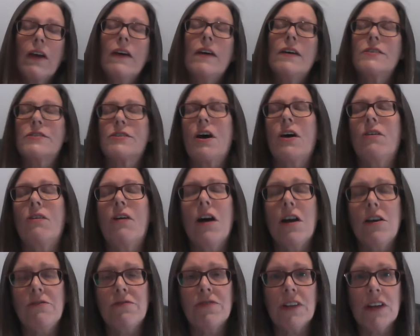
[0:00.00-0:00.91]
So
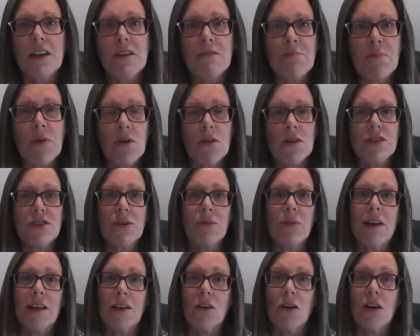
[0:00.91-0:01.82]
hopefully you've paused, you
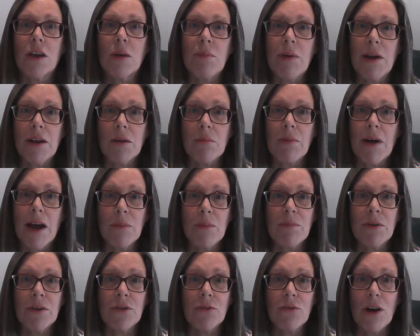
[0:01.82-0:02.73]
went and got your pen and
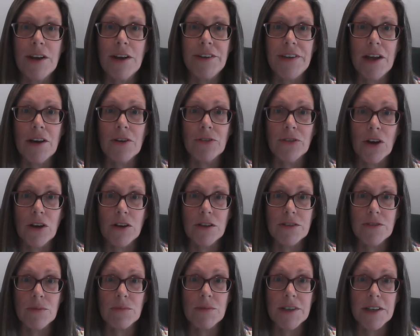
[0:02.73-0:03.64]
paper to write down
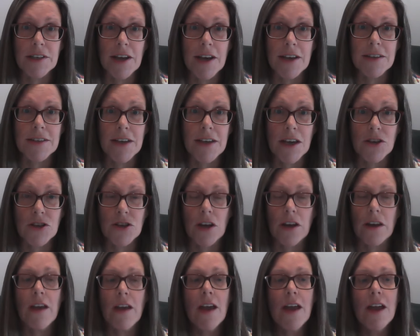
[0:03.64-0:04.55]
notes from today's session.
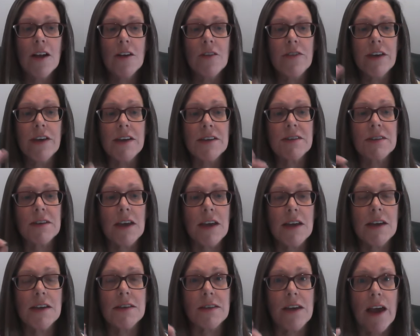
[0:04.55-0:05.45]
This
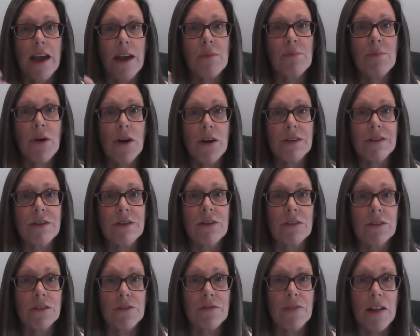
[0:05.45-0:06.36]
is a
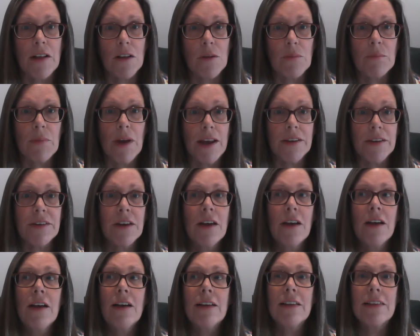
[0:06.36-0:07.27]
personal development
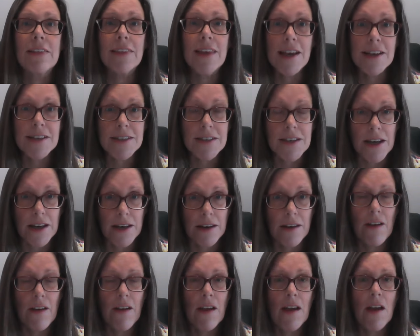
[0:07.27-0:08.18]
lesson.
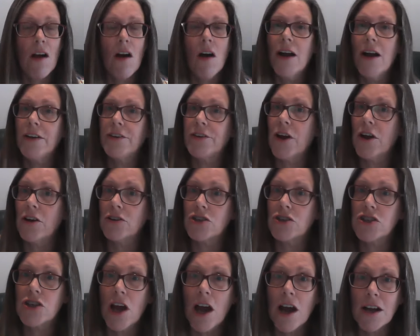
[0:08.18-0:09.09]
I don't
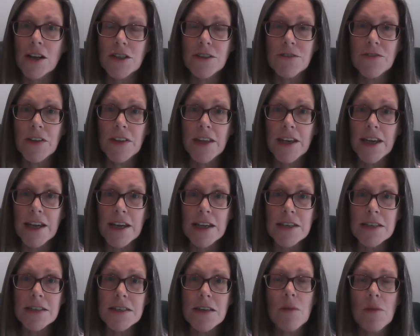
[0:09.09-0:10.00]
charge for
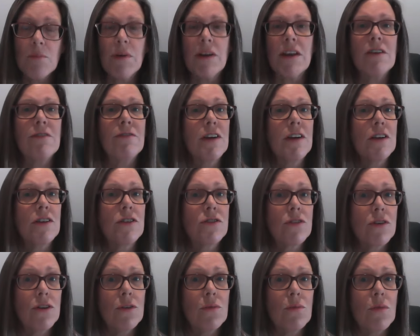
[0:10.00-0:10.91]
these, but if you
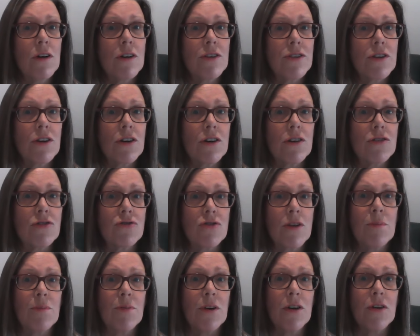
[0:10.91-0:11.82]
do want to
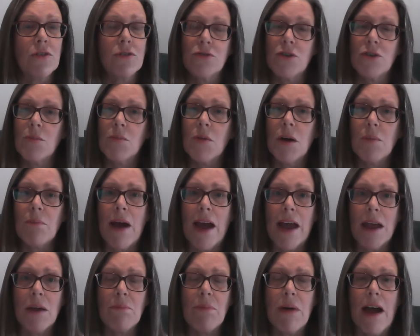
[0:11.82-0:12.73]
contribute through my
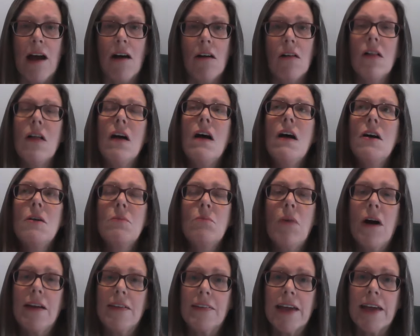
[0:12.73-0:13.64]
PayPal,
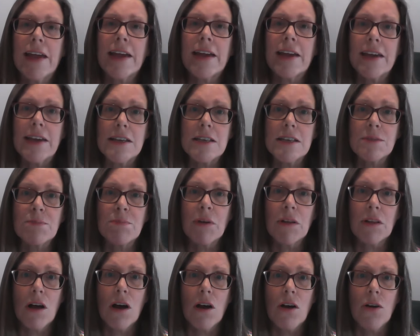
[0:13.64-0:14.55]
my link is
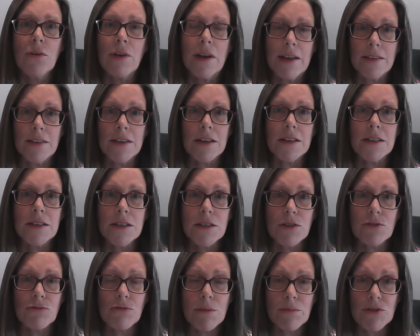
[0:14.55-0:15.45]
below in the
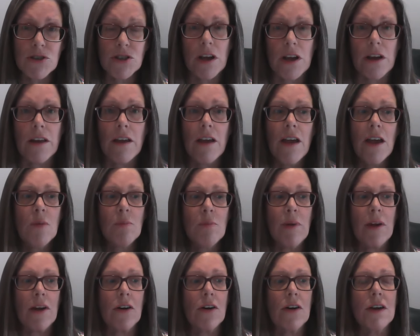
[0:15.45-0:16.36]
description.
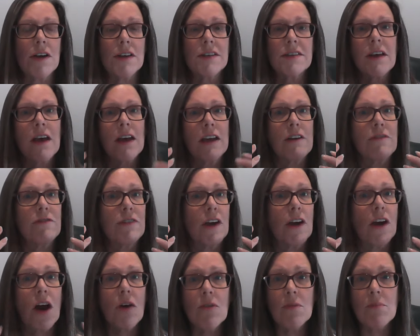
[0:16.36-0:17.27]
Because if you
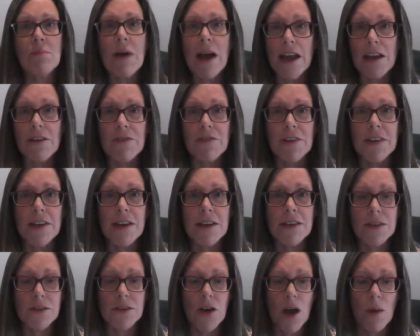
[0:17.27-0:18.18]
go and pay for
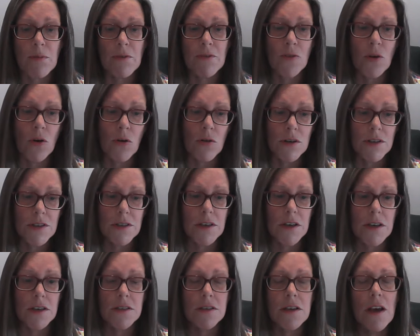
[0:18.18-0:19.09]
these type of
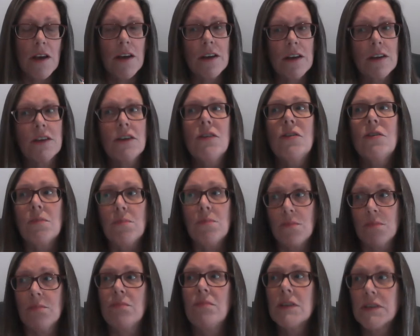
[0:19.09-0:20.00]
courses,
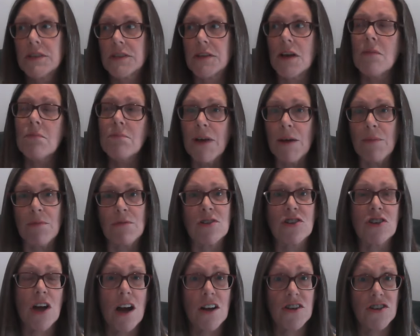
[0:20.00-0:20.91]
you'll some people
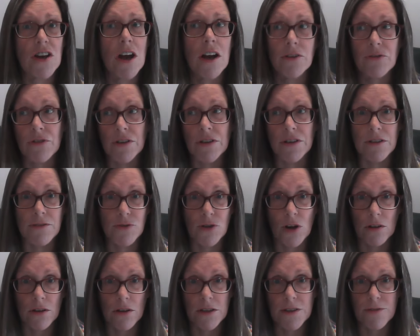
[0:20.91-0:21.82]
charge hundreds of
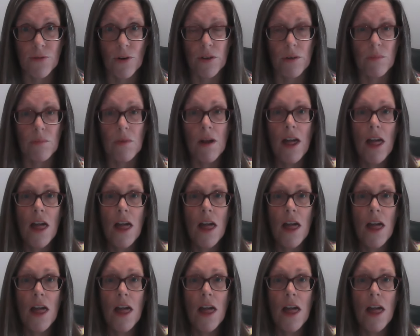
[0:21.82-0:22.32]
dollars for them.